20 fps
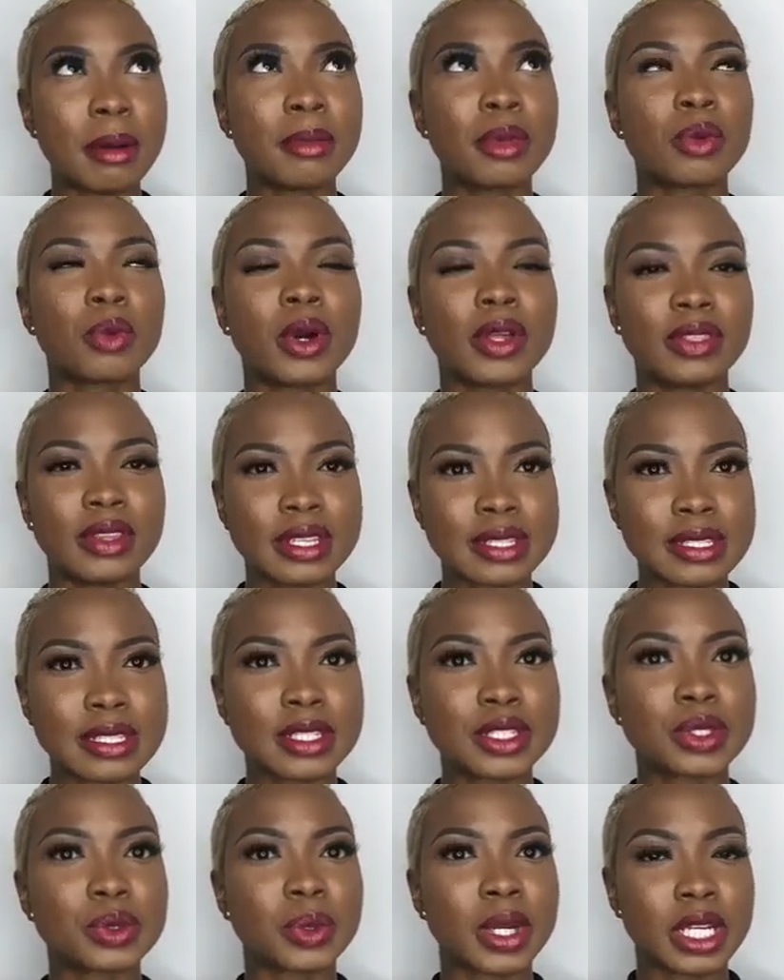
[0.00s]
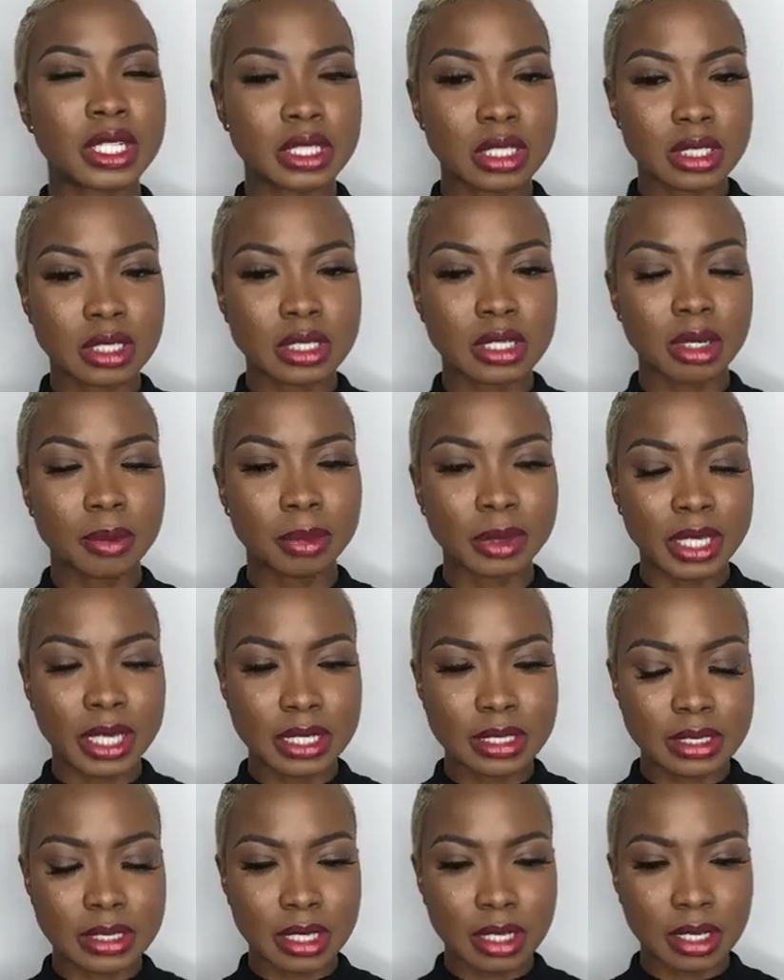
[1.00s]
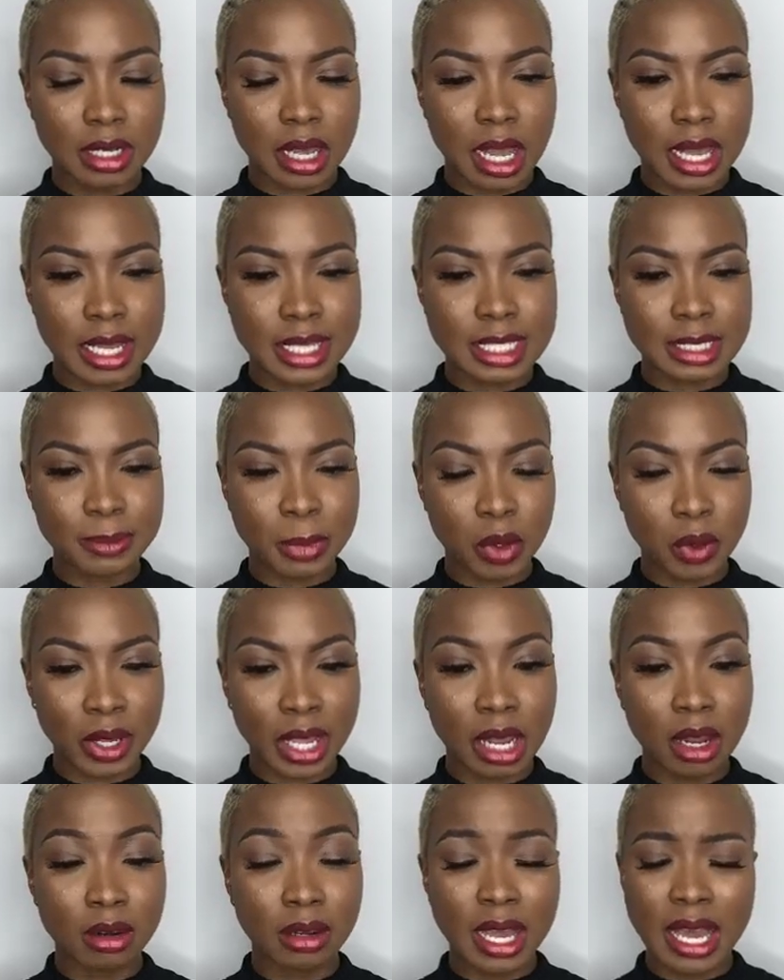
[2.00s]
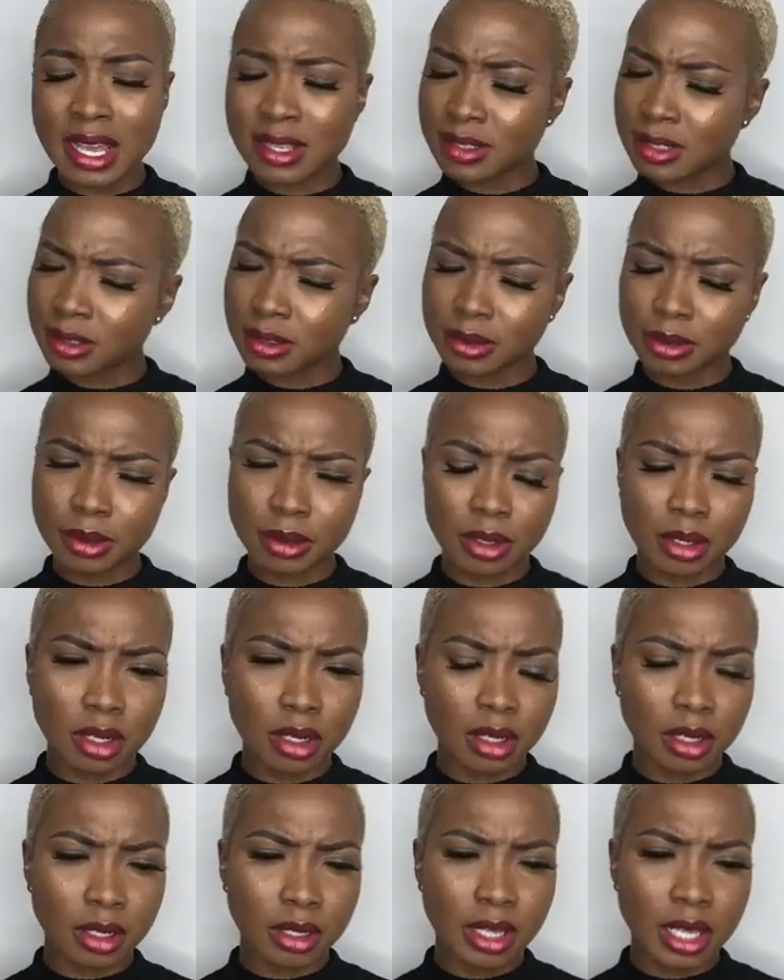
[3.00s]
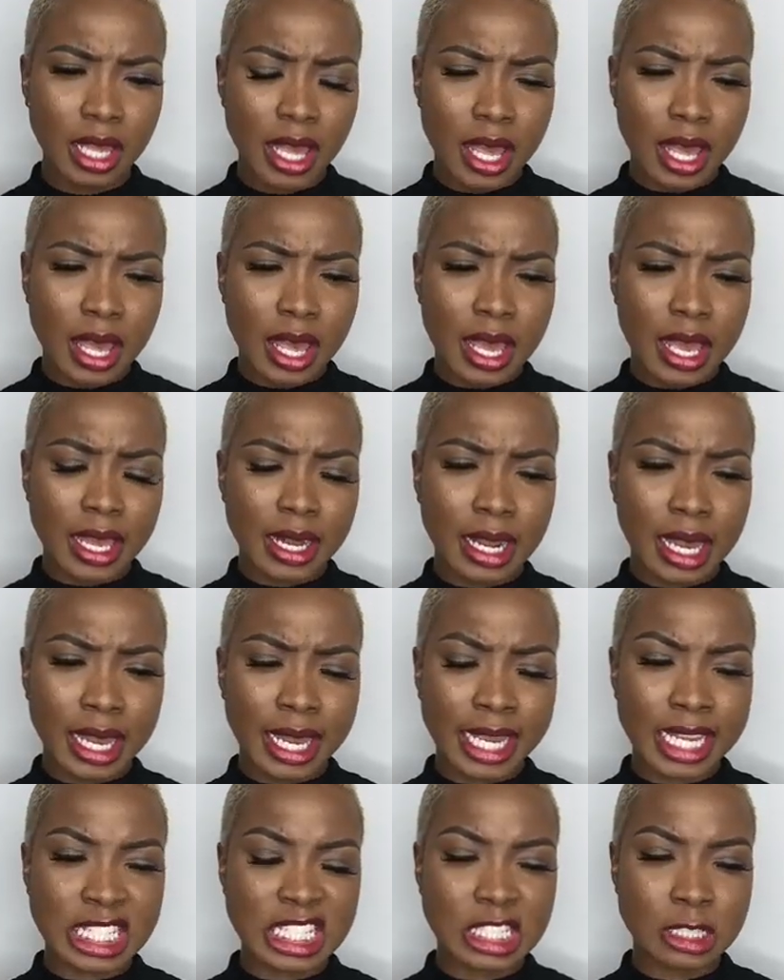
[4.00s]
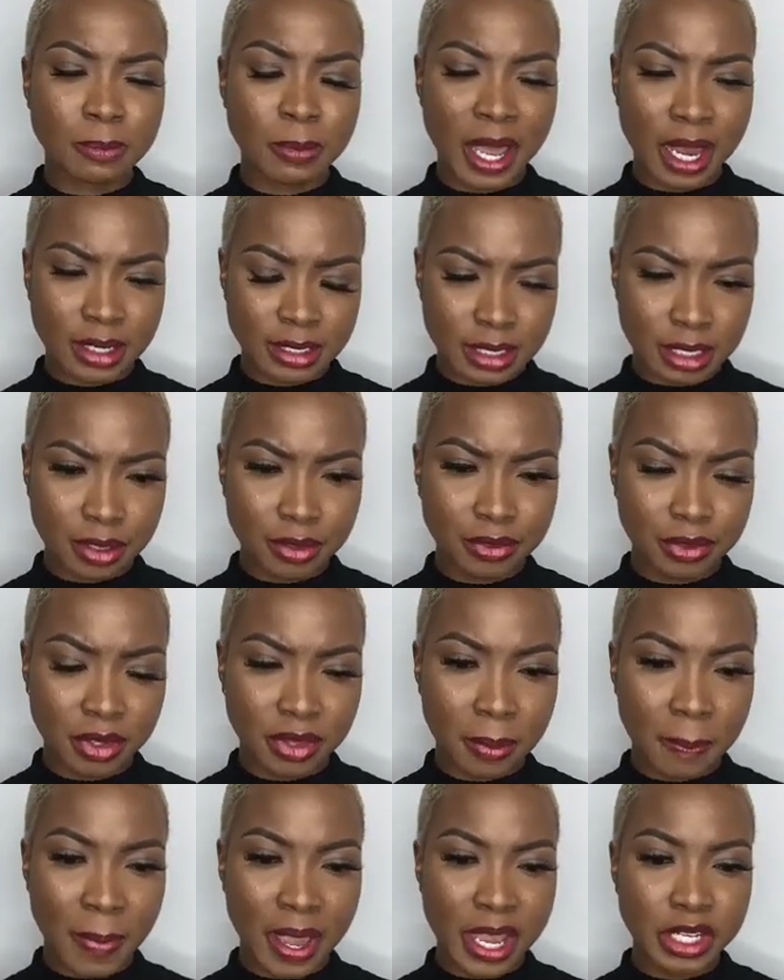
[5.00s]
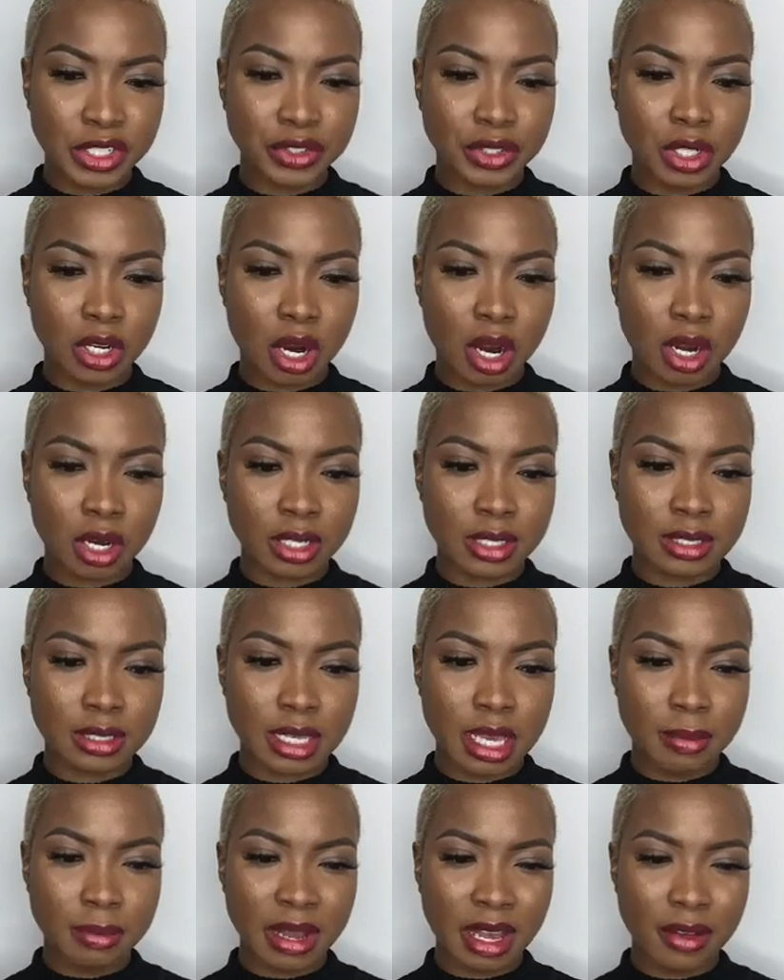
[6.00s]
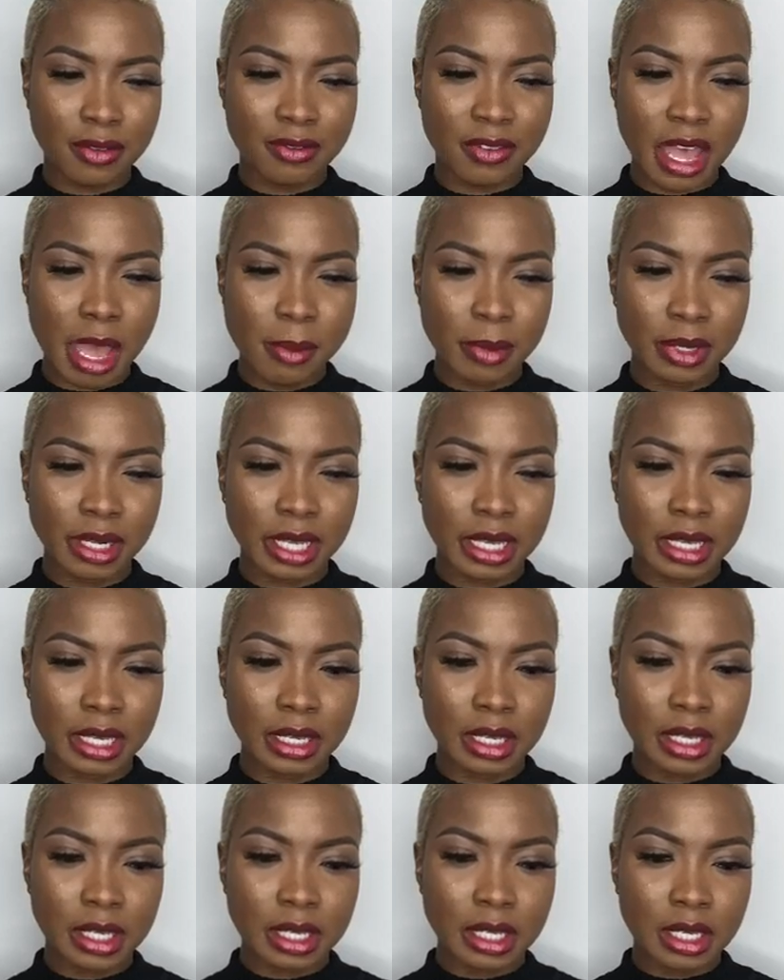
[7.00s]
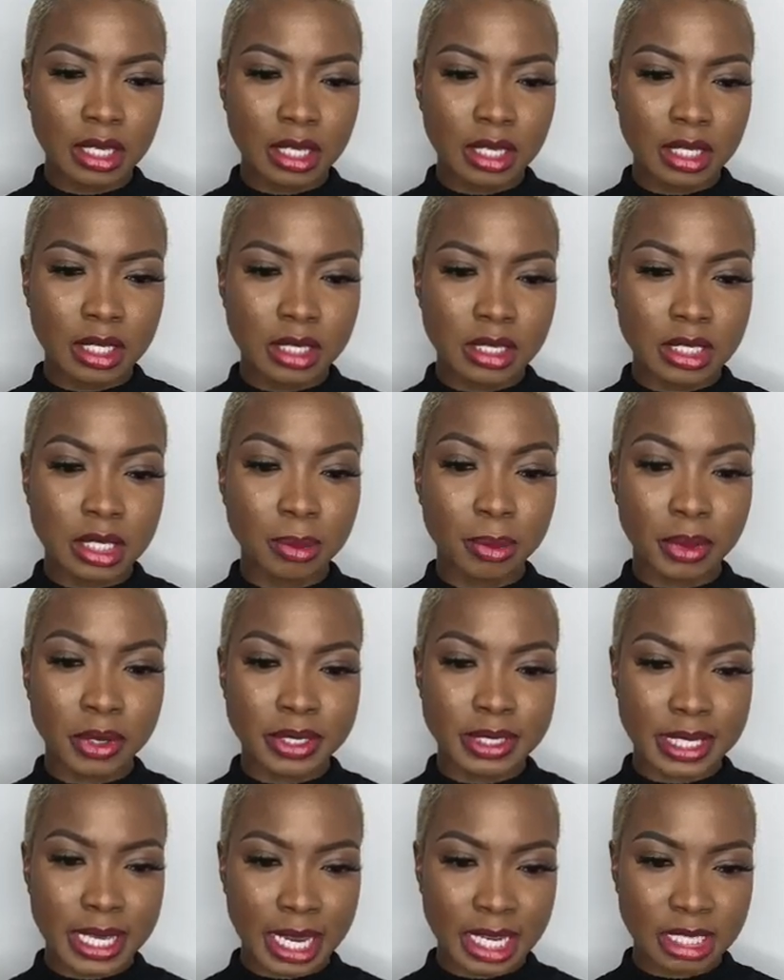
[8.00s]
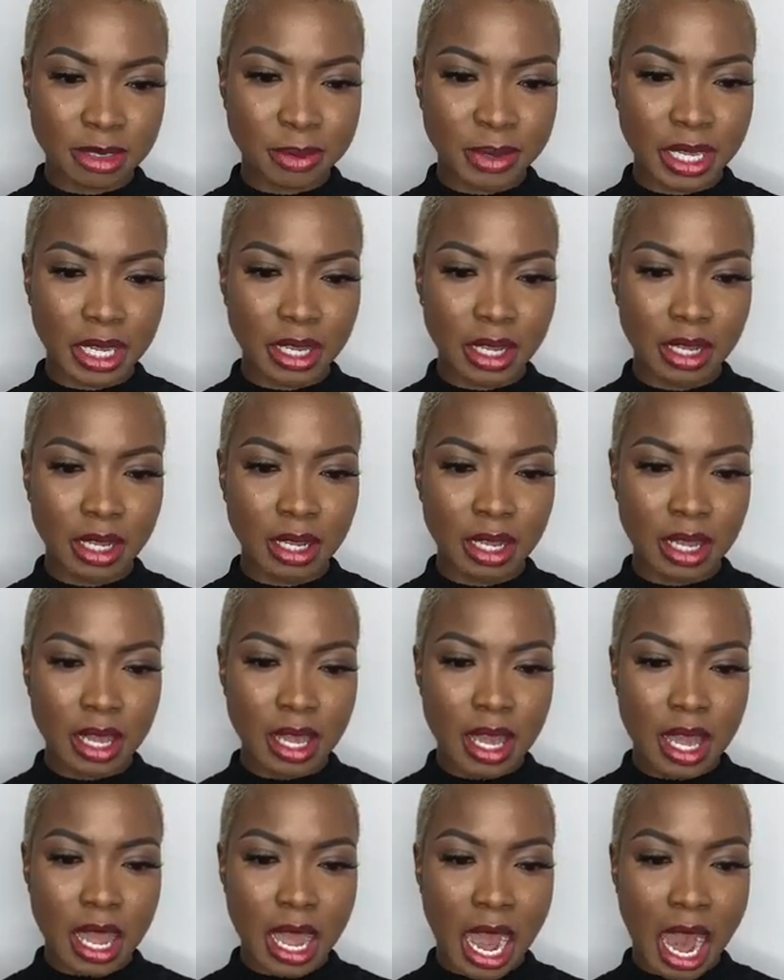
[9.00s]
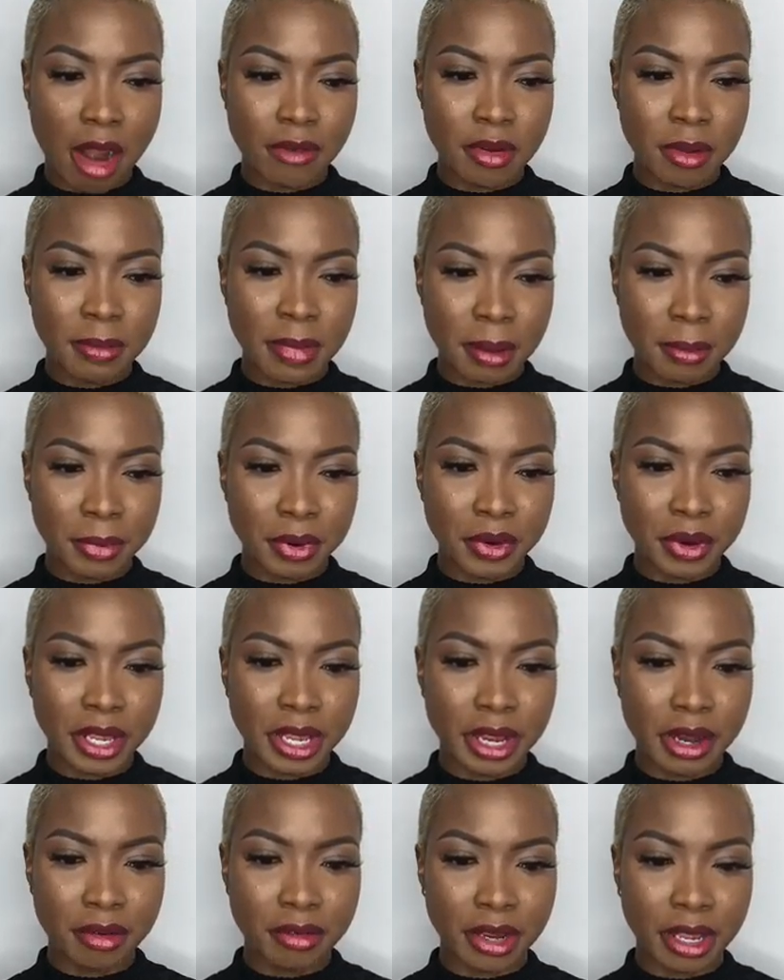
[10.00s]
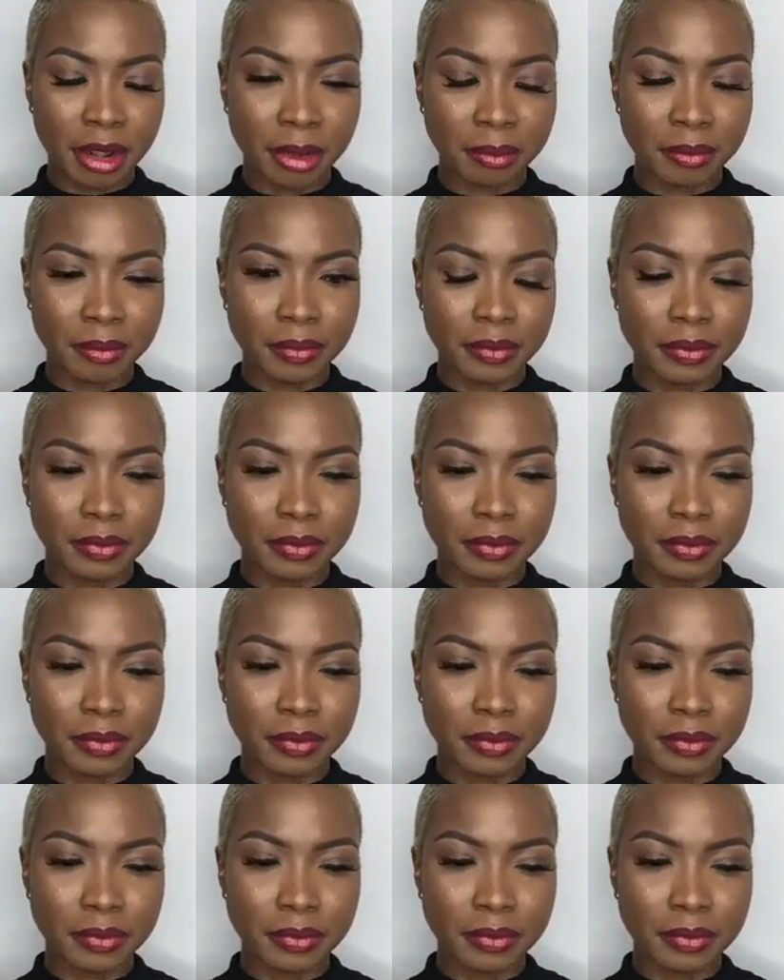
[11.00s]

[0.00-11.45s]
when this situation took place and I spoke out as a little girl, and I expected for the matriarchs in my family to protect me. I remember hearing